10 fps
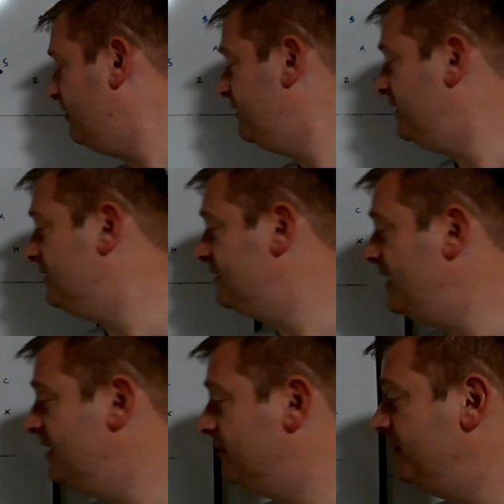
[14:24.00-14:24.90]
doesn't
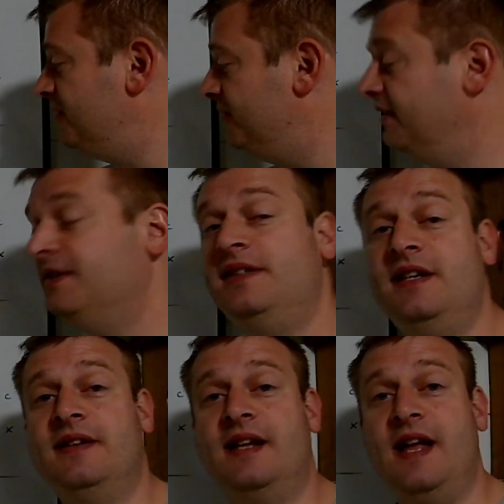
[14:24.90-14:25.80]
take him between the Z
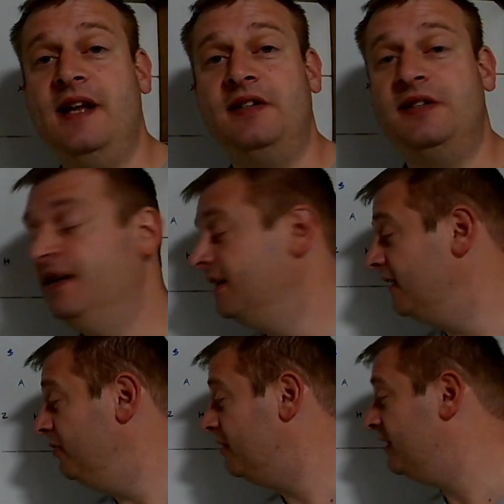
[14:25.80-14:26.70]
and the H
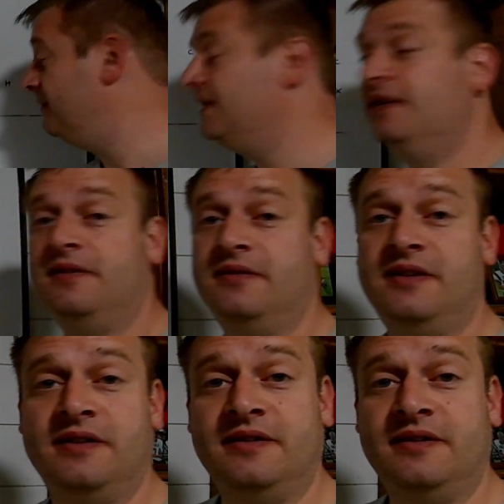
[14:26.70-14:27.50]
can work up to the